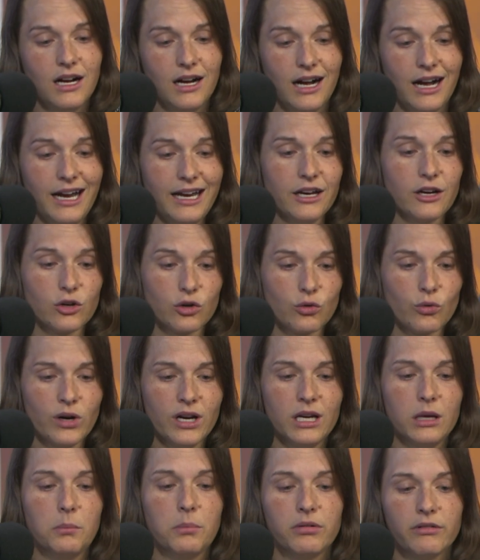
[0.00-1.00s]
I
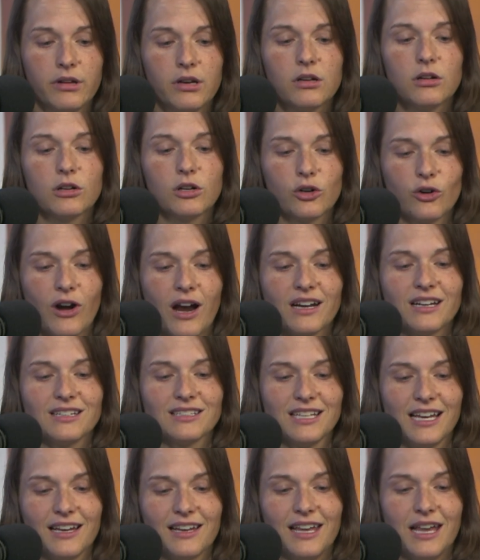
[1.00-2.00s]
agree. Political
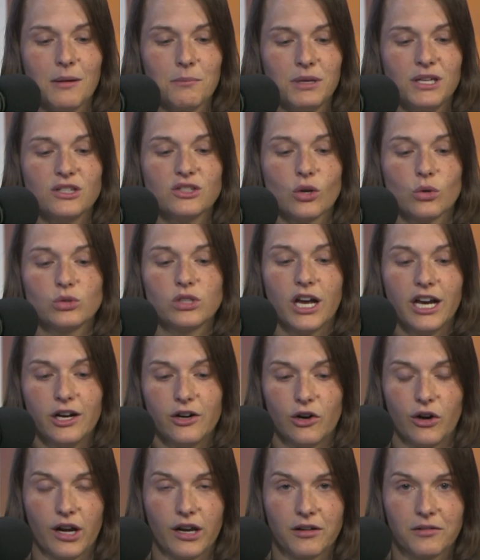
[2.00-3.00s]
correctness can be so
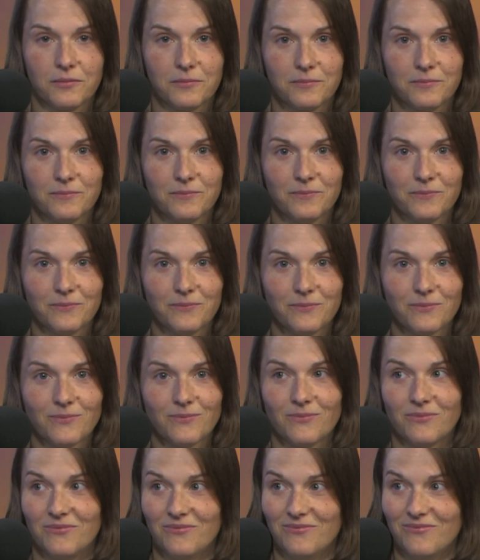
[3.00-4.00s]
tiring.
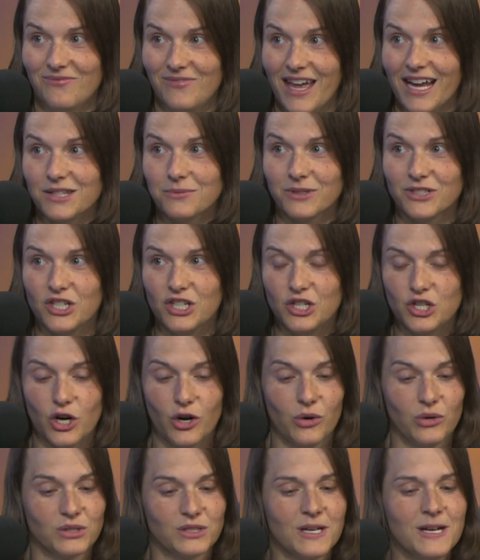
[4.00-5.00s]
That's what she
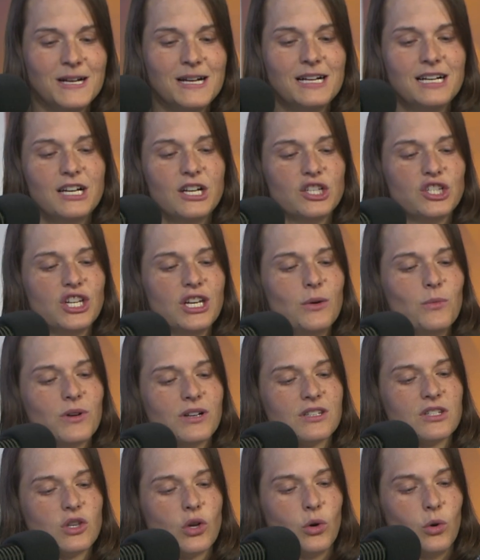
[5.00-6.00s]
chose. Yep. She
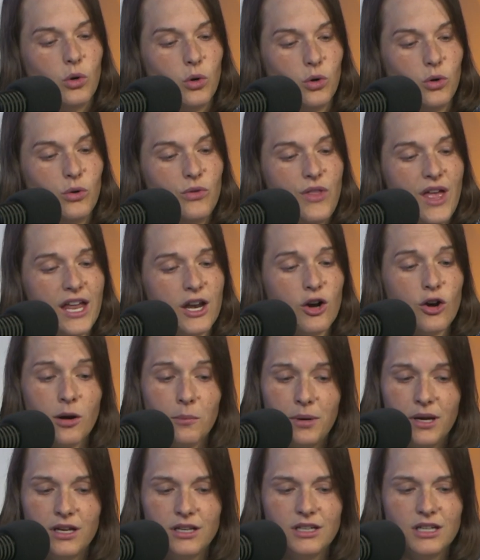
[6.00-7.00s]
was told that her
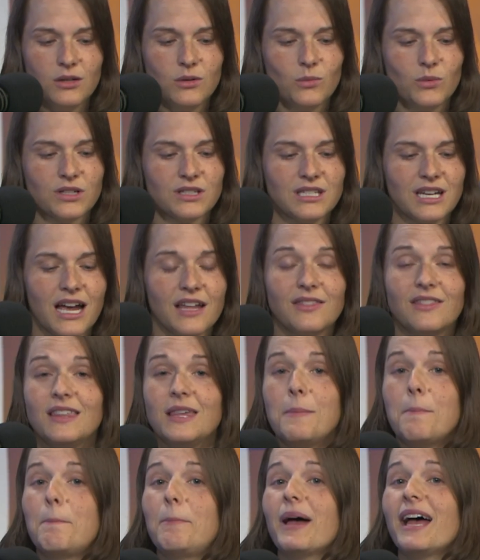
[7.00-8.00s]
opinion was not
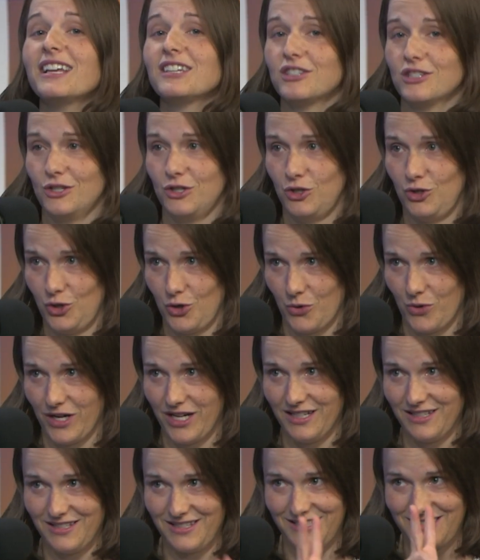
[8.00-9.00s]
the best
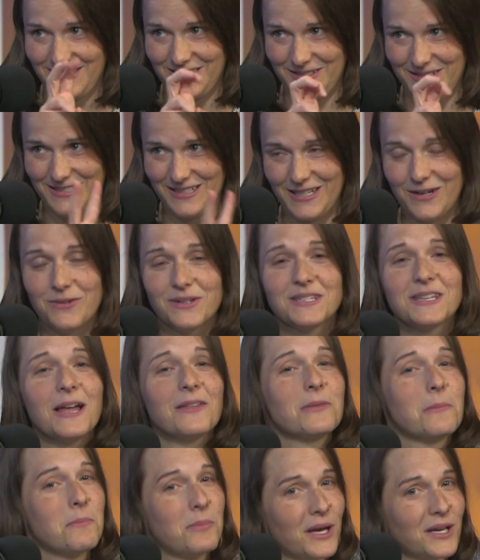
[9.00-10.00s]
choice. It was
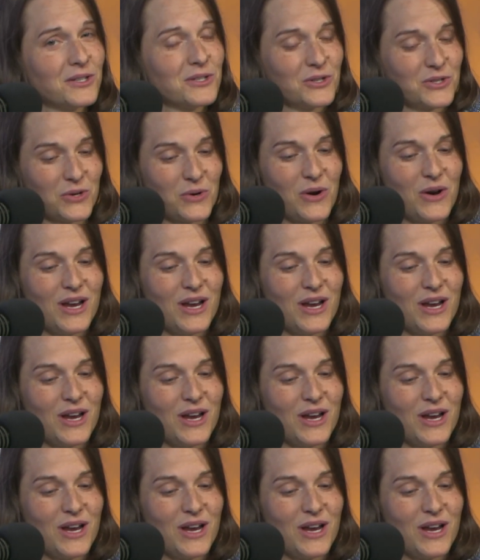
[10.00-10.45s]
not the best that choice.